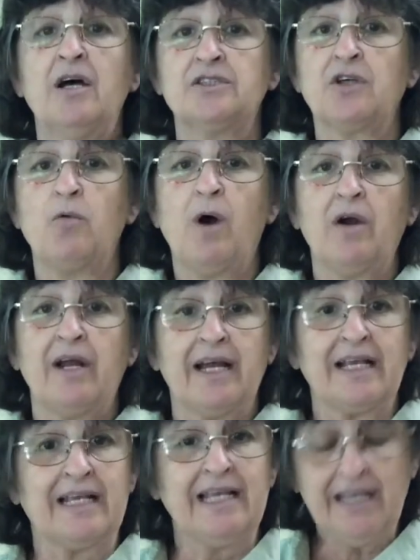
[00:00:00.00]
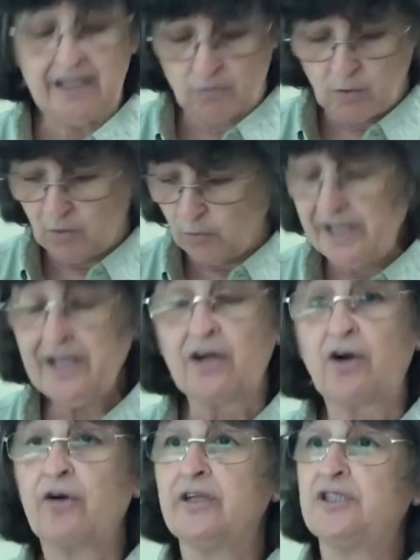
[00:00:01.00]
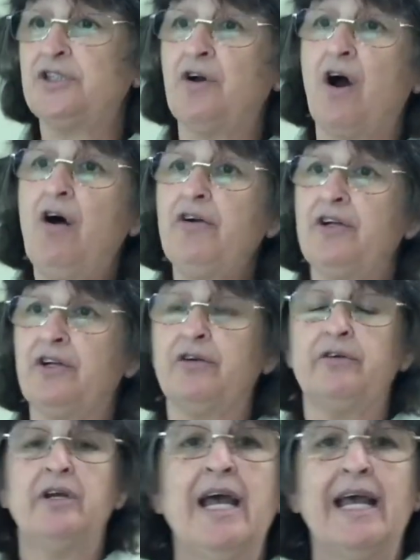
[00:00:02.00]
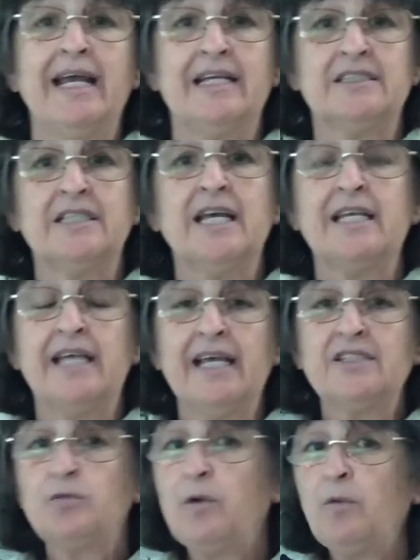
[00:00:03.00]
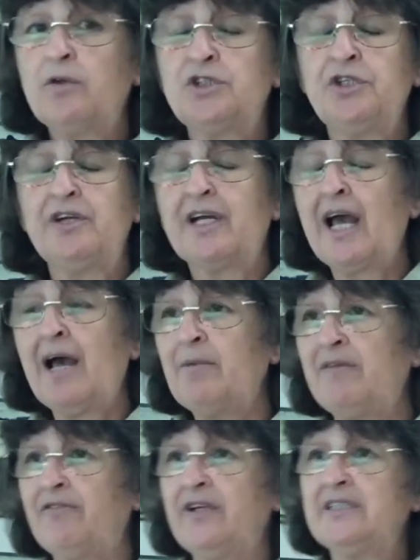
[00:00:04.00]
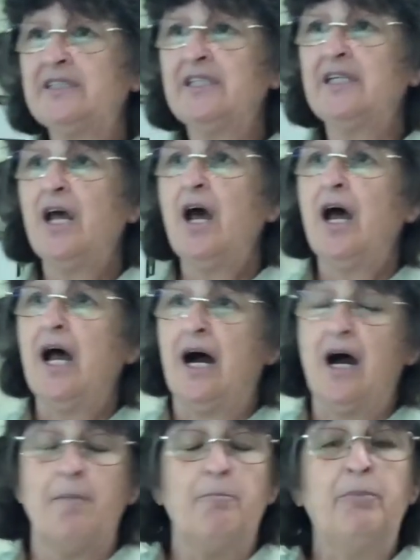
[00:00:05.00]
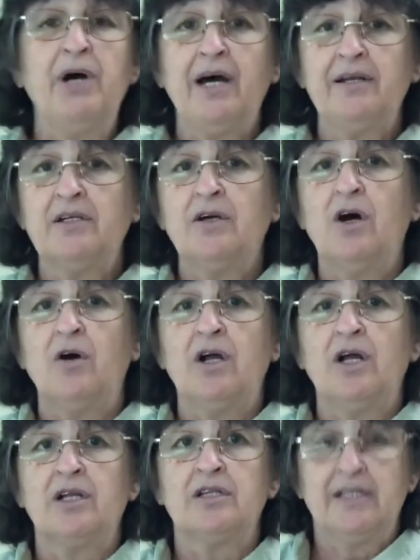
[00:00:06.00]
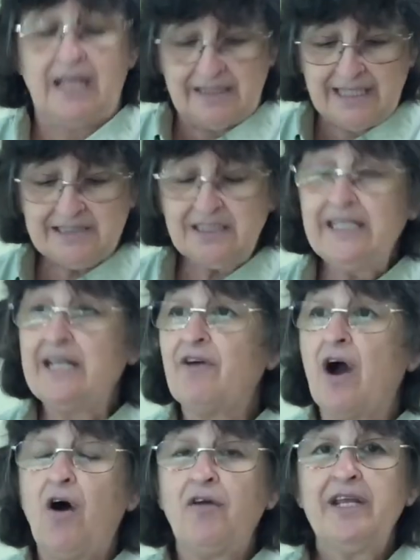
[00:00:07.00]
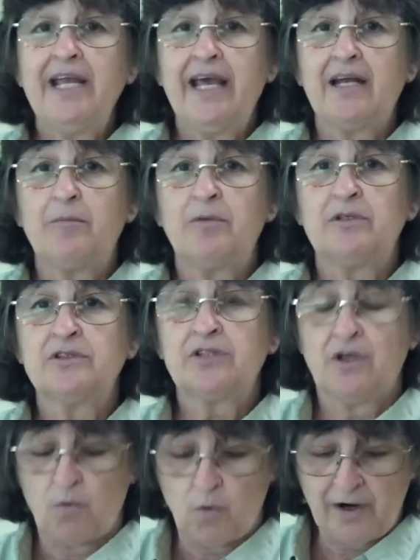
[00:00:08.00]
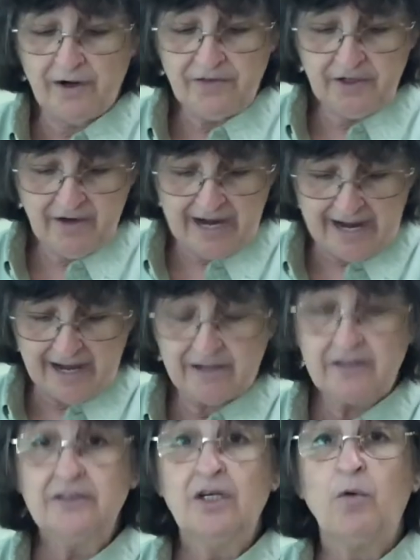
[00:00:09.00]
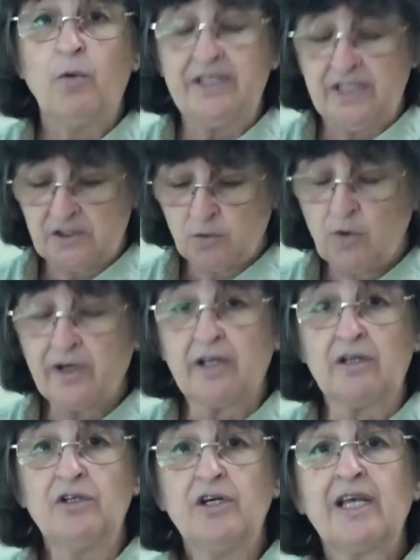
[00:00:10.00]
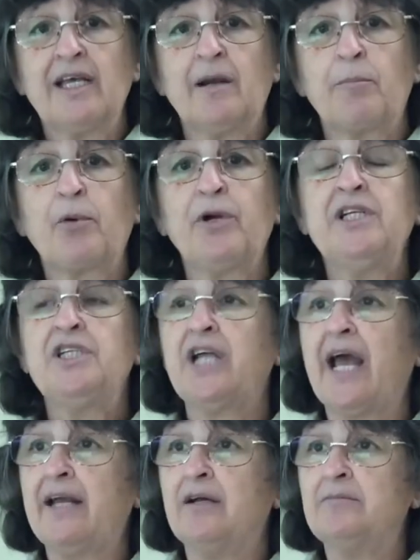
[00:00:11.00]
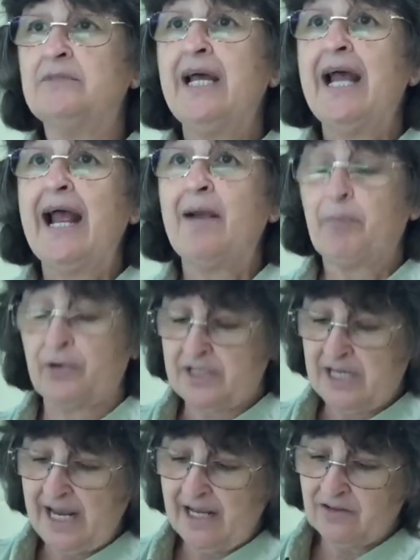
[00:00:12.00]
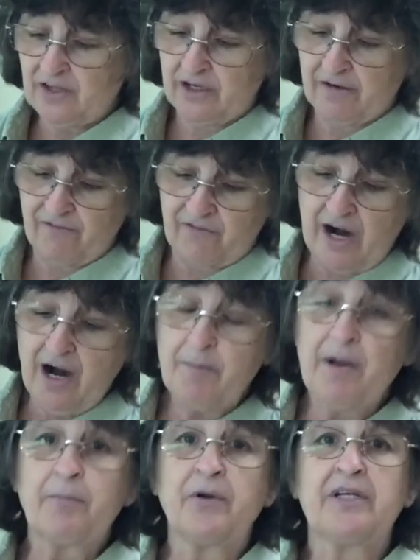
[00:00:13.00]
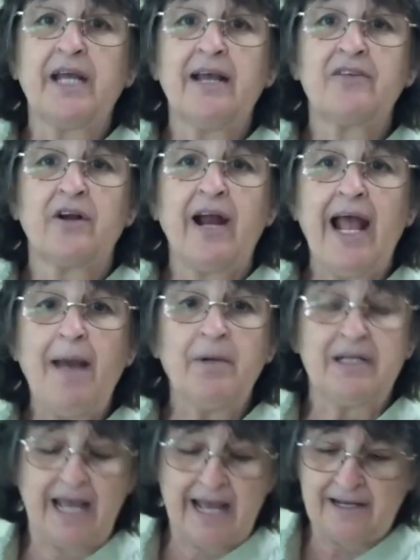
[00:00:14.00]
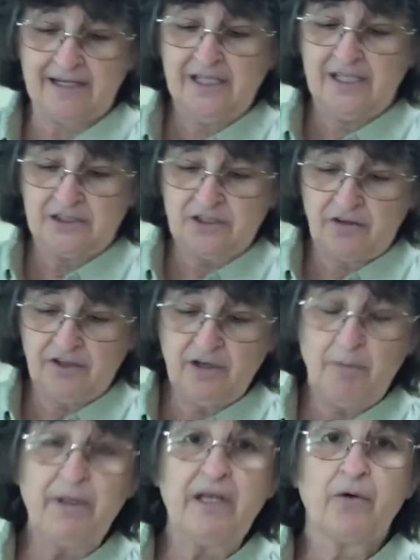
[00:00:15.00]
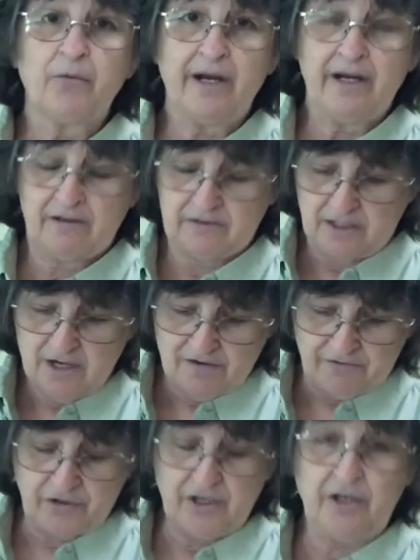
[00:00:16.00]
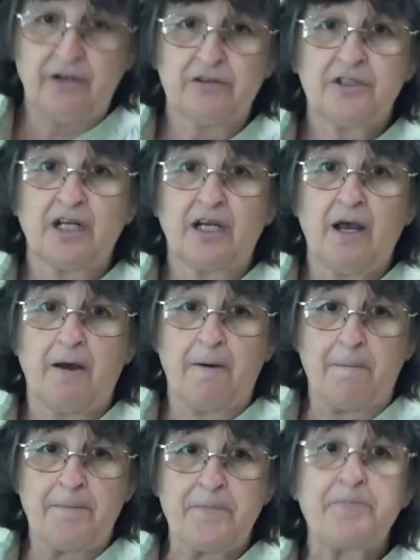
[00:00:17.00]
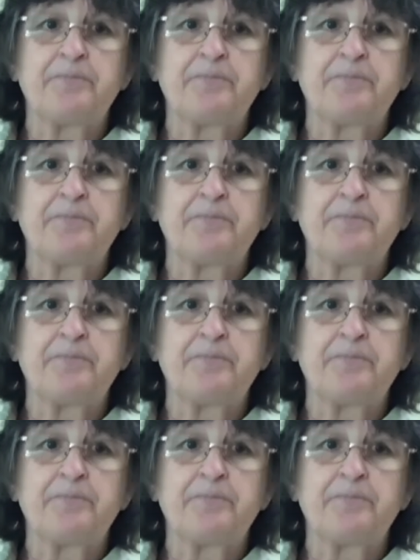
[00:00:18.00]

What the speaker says: So what we encourage you all to do is, yes, we want you to come and visit, but let's leave all the animals where they're at. We just want to look and appreciate them and protect their environment, protect their habitat, so they'll be around for years to come.